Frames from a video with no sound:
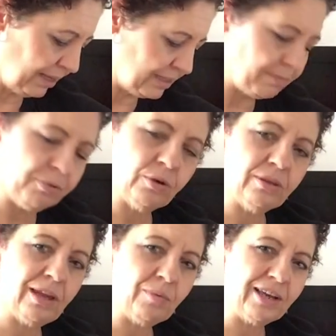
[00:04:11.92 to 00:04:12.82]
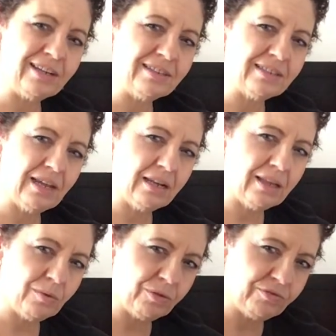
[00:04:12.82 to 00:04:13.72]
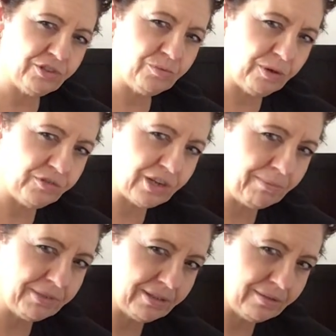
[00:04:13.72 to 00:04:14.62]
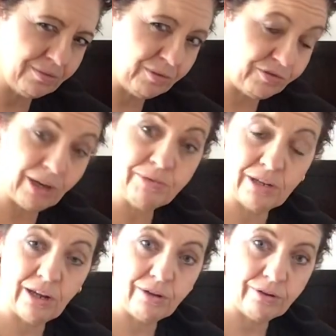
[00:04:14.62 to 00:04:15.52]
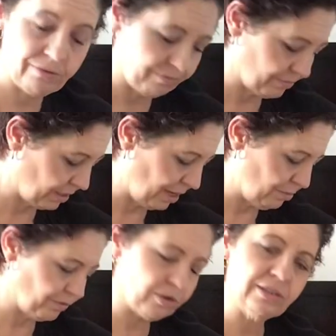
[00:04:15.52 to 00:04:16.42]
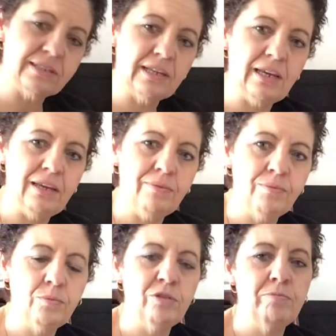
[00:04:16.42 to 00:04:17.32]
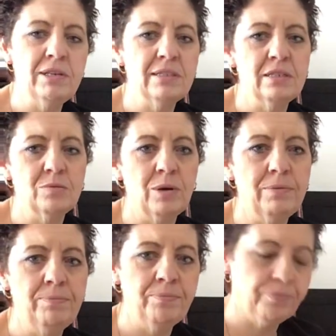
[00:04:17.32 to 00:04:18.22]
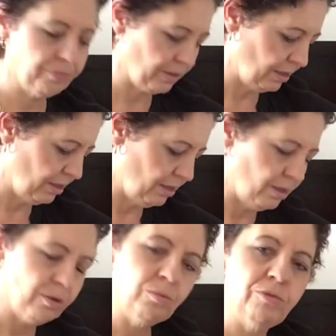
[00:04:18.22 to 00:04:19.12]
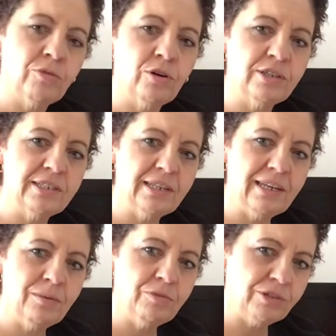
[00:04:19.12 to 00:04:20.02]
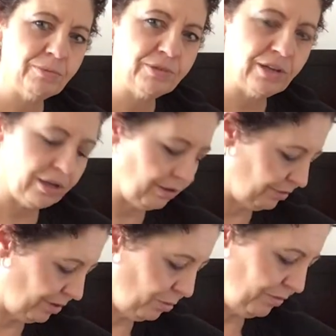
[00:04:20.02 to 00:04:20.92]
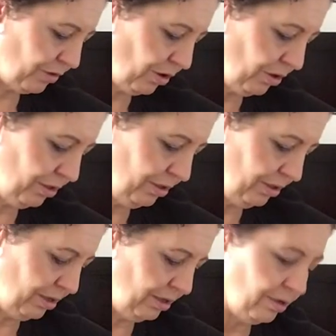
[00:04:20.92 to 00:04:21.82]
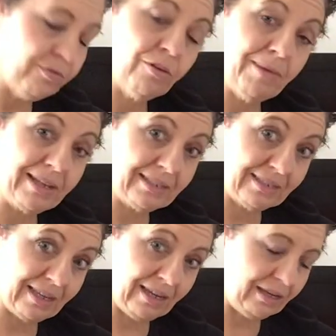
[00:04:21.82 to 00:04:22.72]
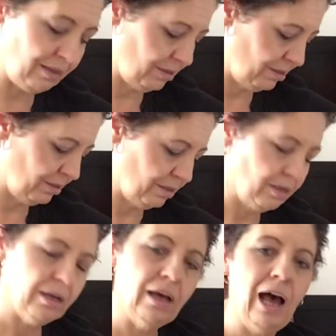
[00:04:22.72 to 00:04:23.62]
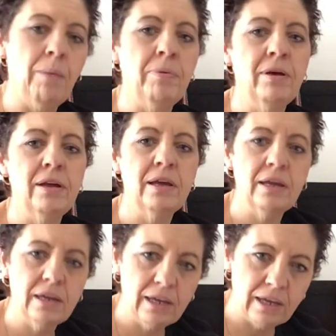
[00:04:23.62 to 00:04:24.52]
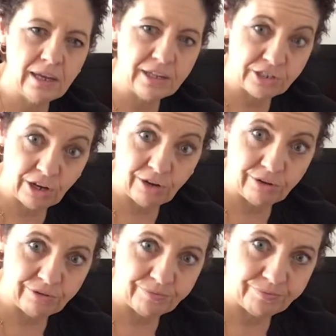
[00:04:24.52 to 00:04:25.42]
it's important that we understand that we've jumped a note. Okay, we've gone C, we've missed this one, we've gone to D, we've jumped a note. So we've gone from our C up a tone.